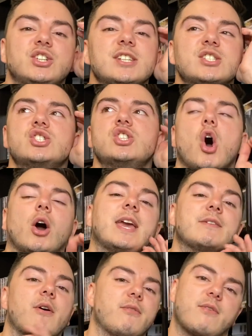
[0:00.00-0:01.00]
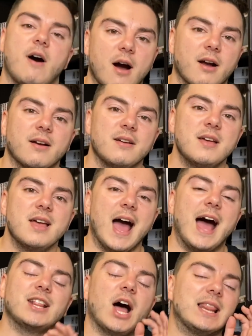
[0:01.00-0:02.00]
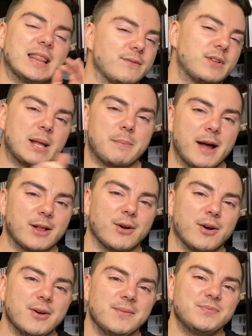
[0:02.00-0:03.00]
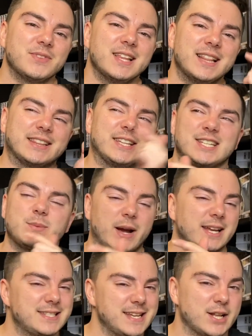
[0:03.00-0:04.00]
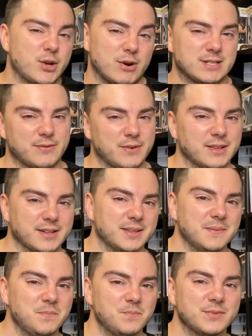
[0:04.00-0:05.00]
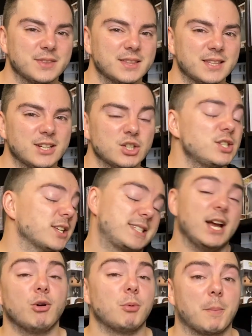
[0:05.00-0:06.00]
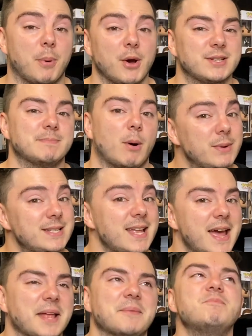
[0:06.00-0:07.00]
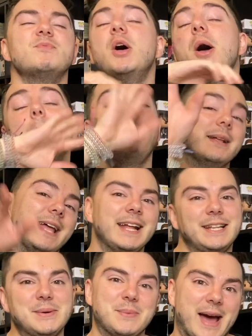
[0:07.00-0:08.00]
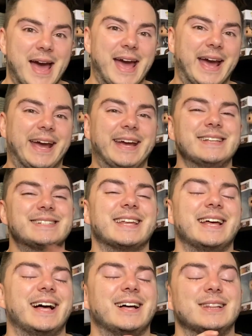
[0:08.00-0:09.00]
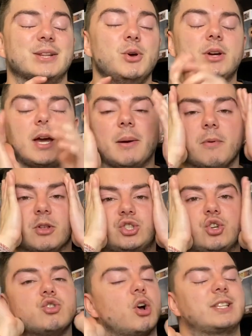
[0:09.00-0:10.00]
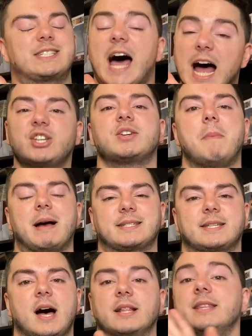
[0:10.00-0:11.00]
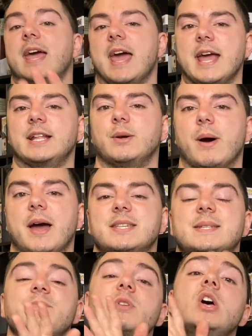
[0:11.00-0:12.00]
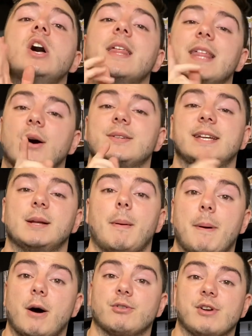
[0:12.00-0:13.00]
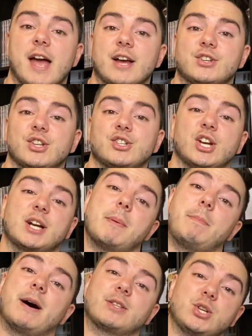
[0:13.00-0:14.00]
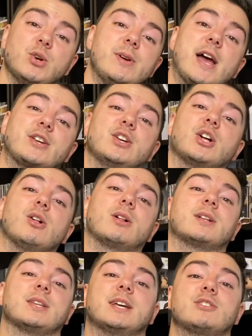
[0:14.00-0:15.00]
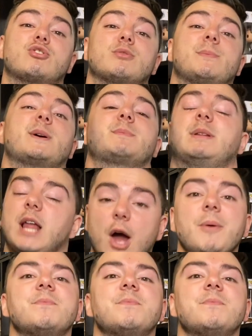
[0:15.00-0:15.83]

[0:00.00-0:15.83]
does not give a fuck. And I love that about her. Like, this is why I stand her as a villain. She's a terrible person, but we stand. But anyways, Luke, do not touch my son. Anyways, that was the end of my part 1 reaction. To check out my part 2 reaction, go click the link in the description box below.